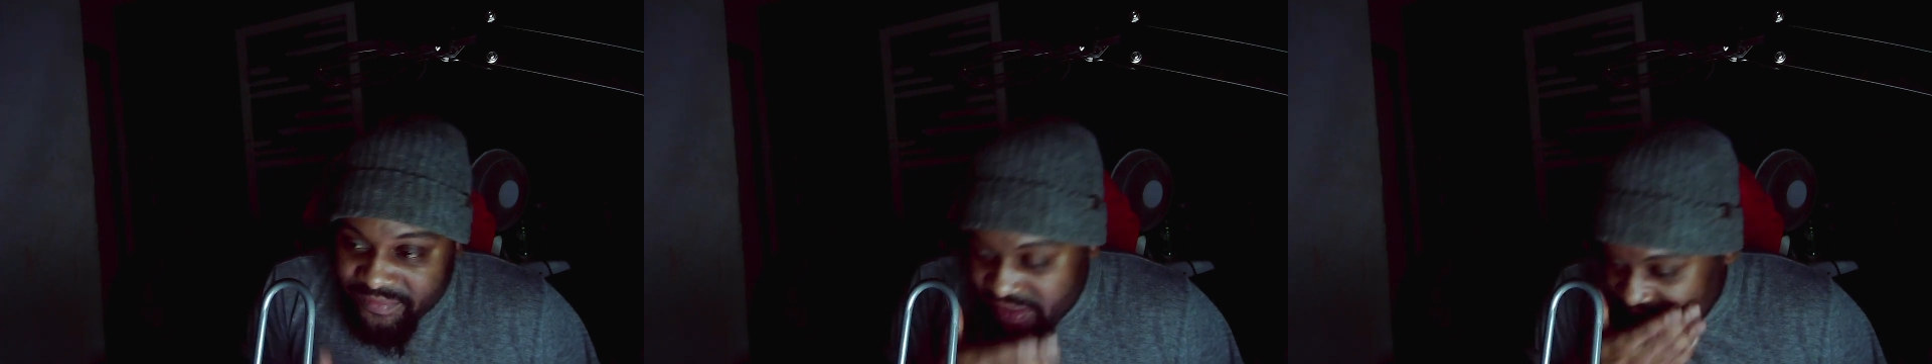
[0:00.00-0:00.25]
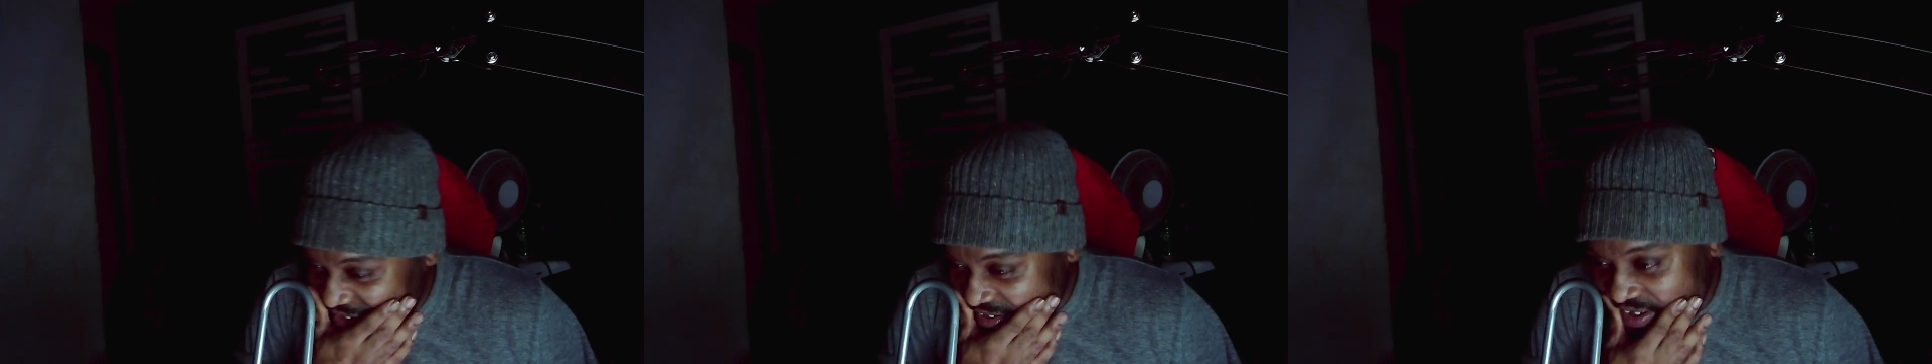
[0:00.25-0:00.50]

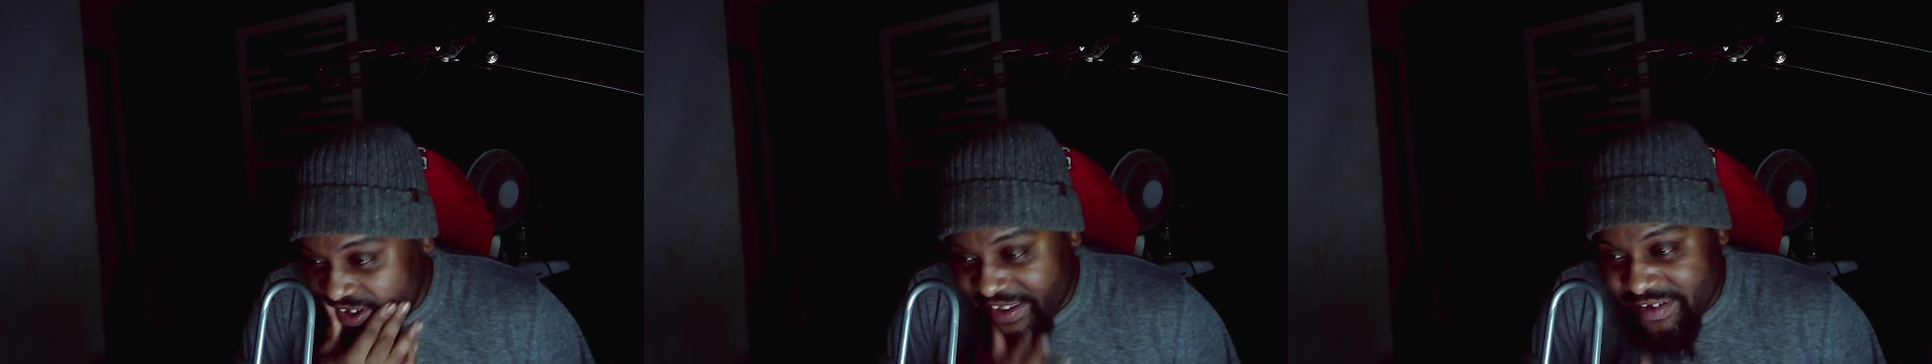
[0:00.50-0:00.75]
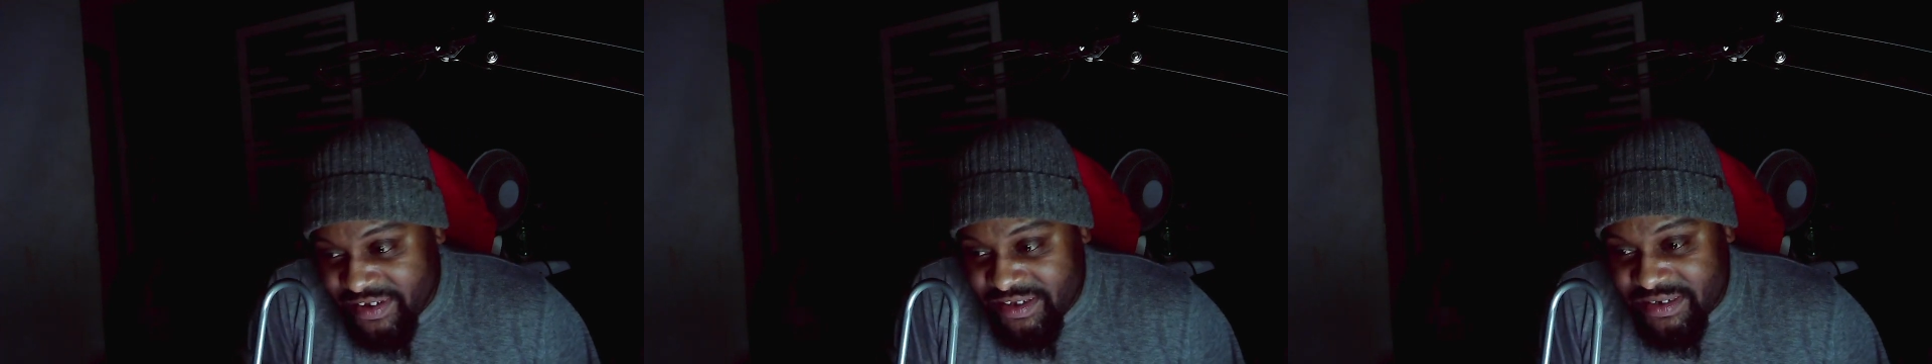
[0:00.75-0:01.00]
He
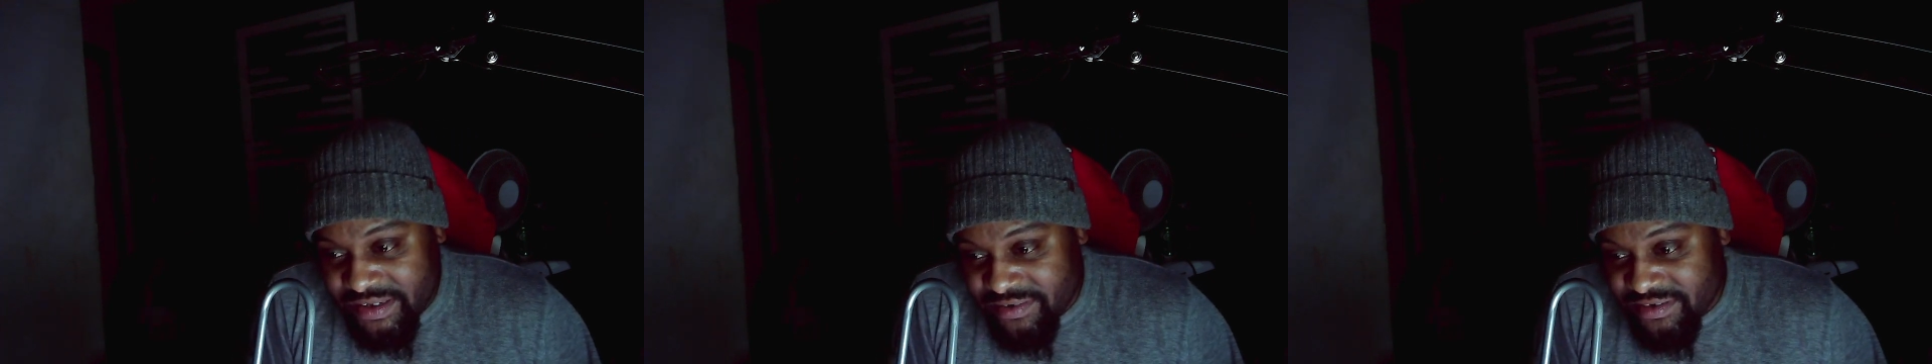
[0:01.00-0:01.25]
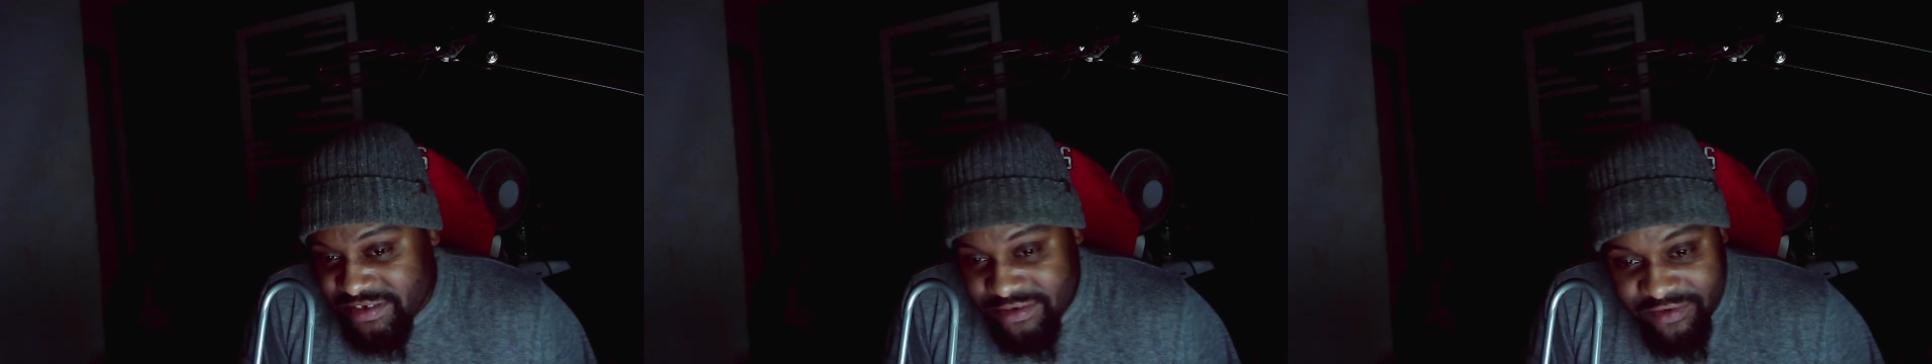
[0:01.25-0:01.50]

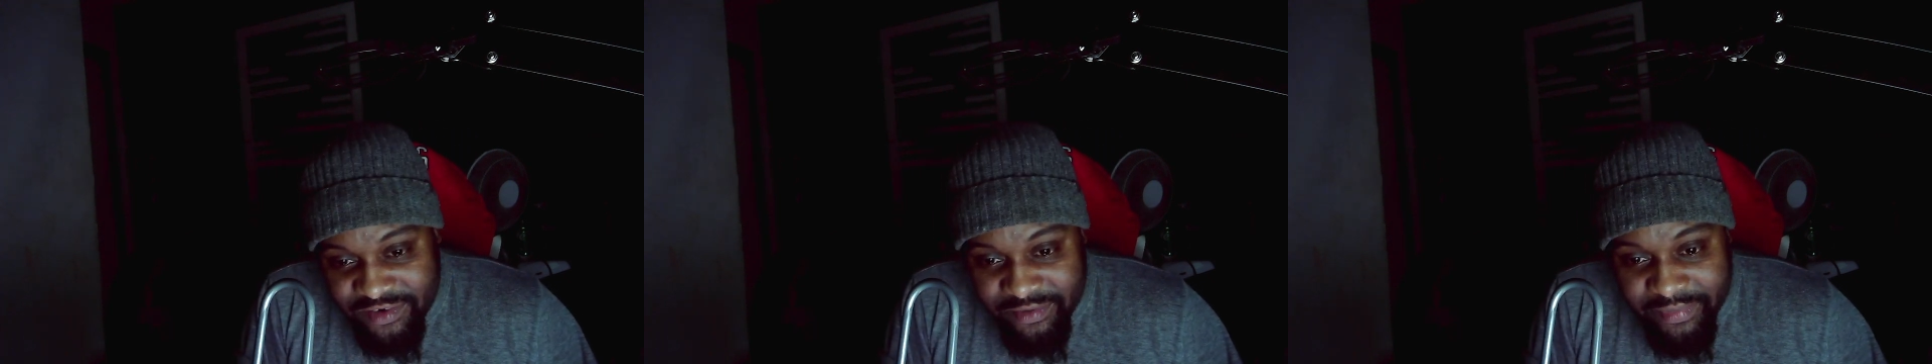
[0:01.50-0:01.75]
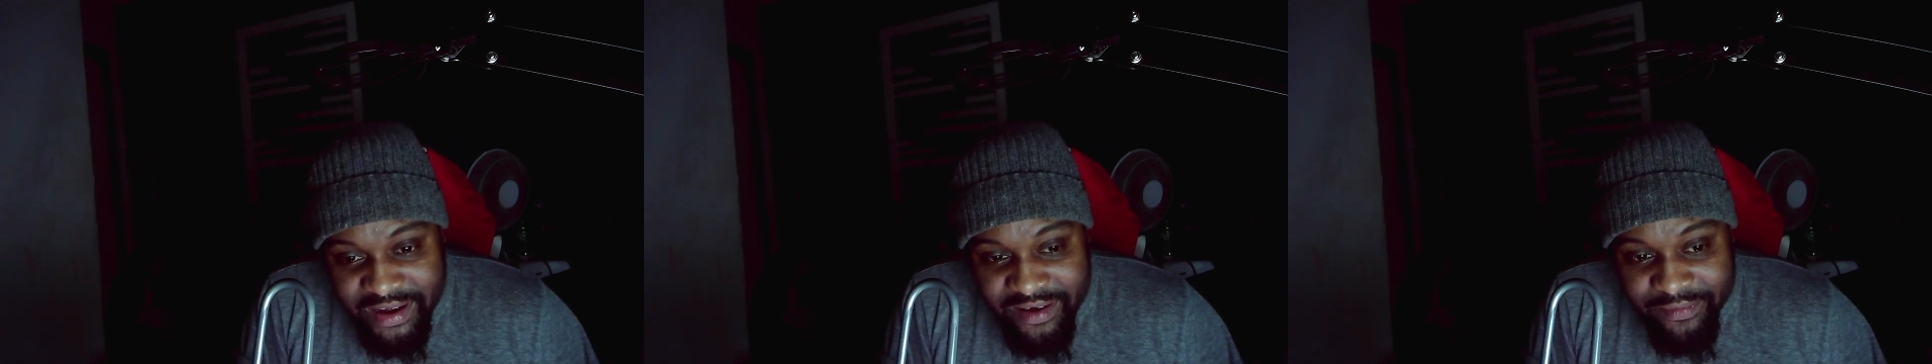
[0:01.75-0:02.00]
tells a story
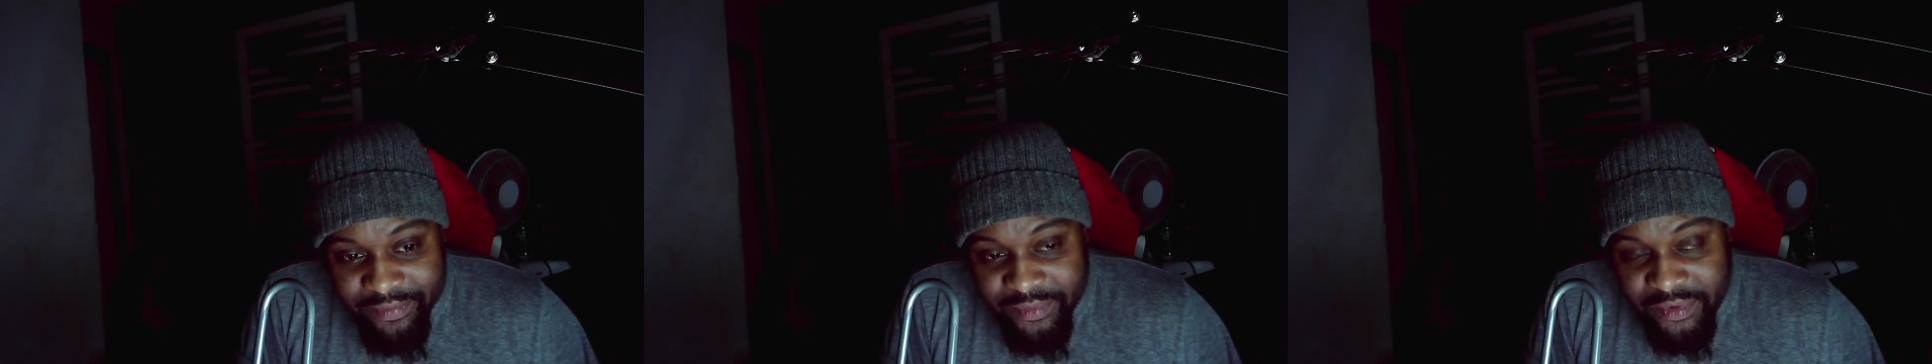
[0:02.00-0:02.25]
about